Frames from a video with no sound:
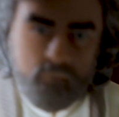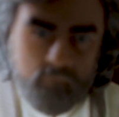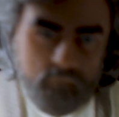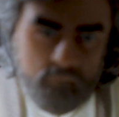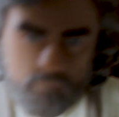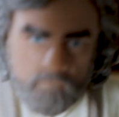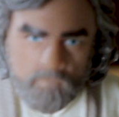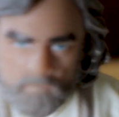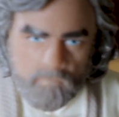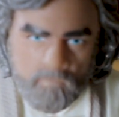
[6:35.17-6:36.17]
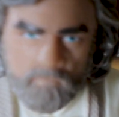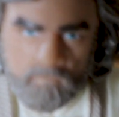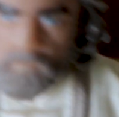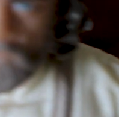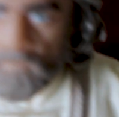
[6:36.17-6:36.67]
Luke says goodbye, even though
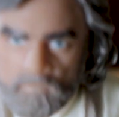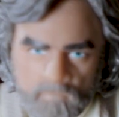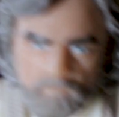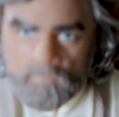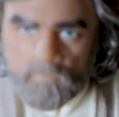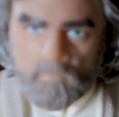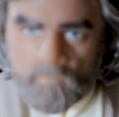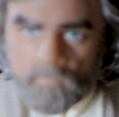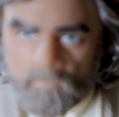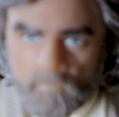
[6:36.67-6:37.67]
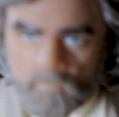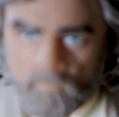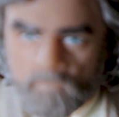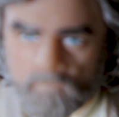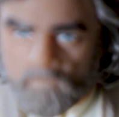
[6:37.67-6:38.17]
he's. There he
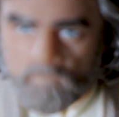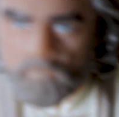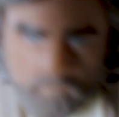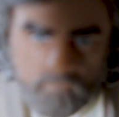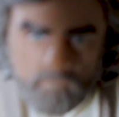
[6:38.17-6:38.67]
is. Lucas!